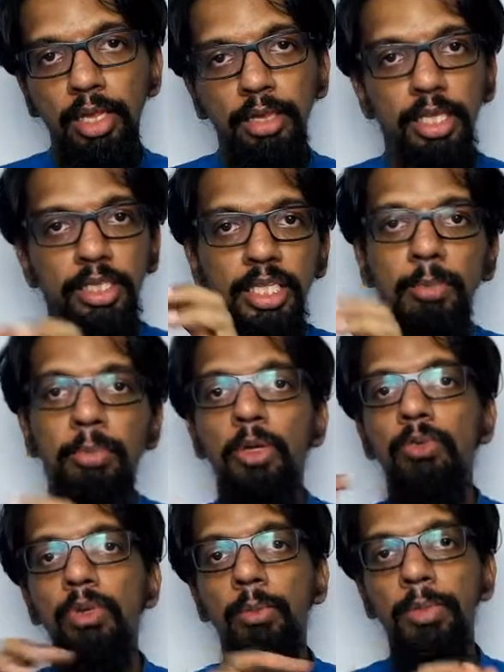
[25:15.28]
the
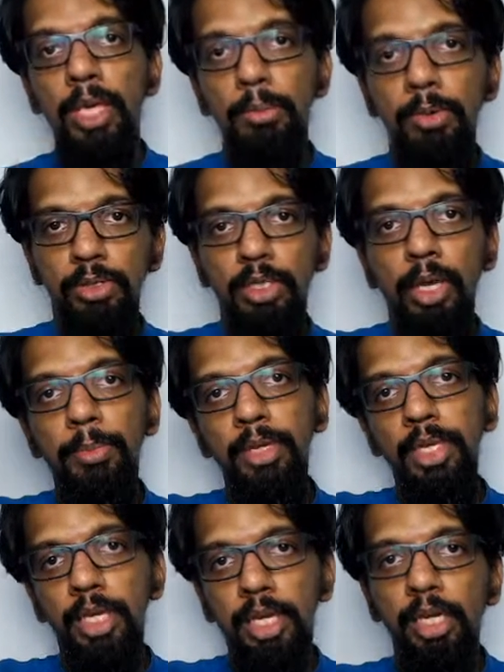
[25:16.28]
CPU will be able to
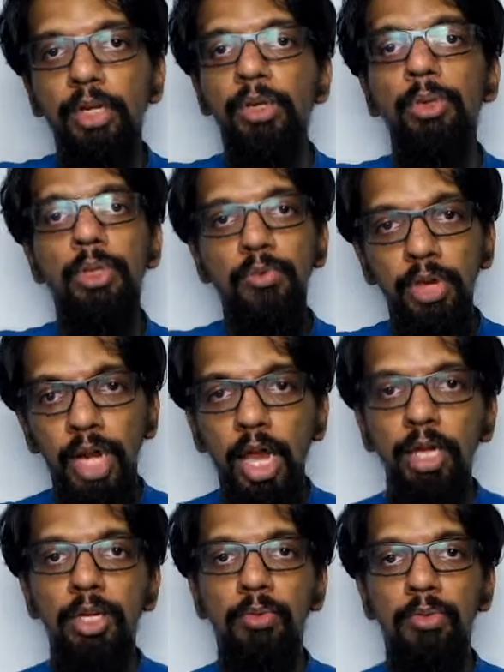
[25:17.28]
communicate to the
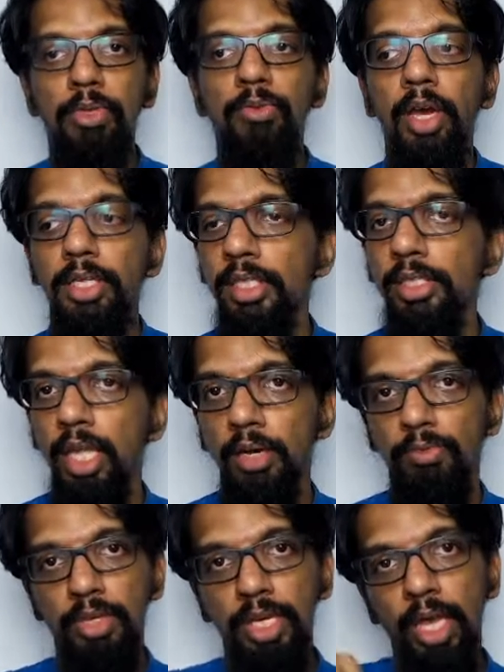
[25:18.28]
variety of devices
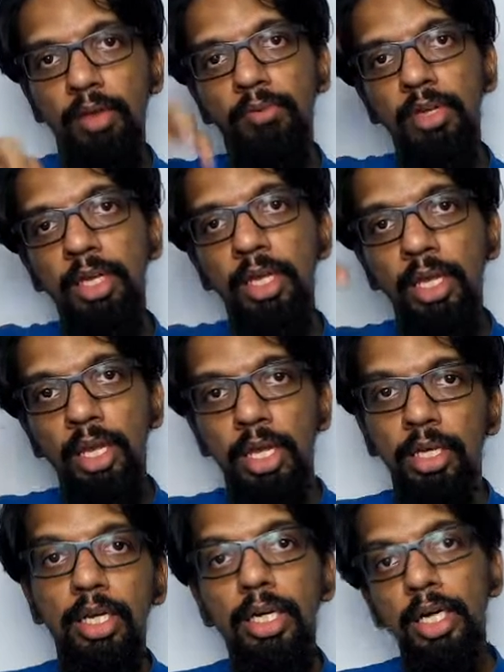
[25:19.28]
that we have
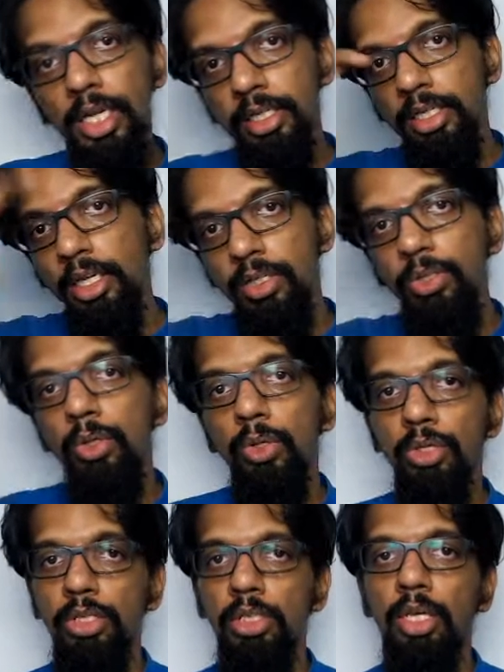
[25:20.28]
connected to
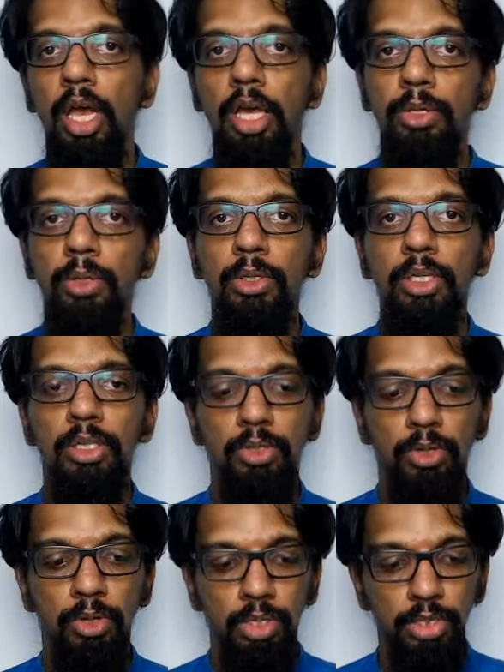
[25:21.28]
those I/O
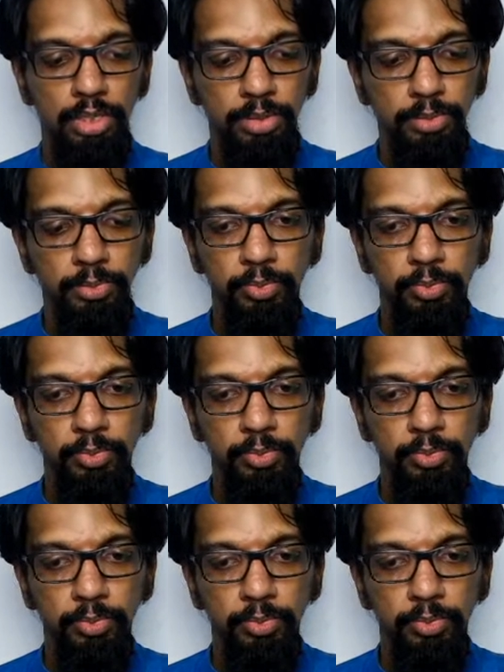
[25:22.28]
controllers.